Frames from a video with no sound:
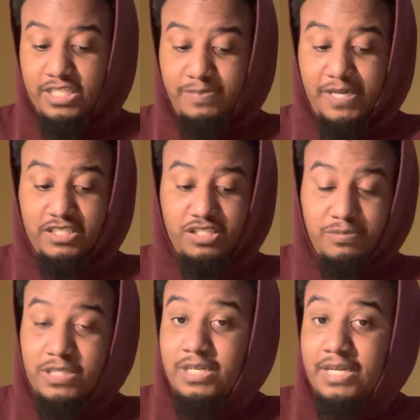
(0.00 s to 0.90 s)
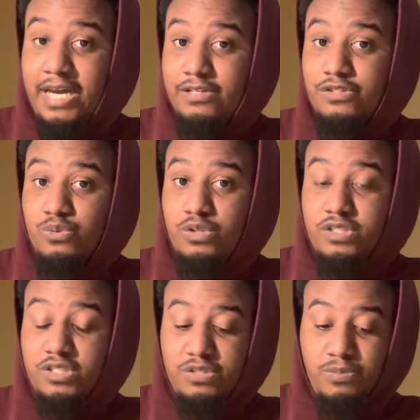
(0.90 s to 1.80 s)
especially with the Knight of
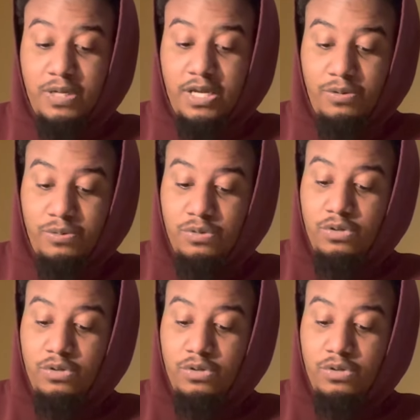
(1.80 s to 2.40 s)
Swords as well.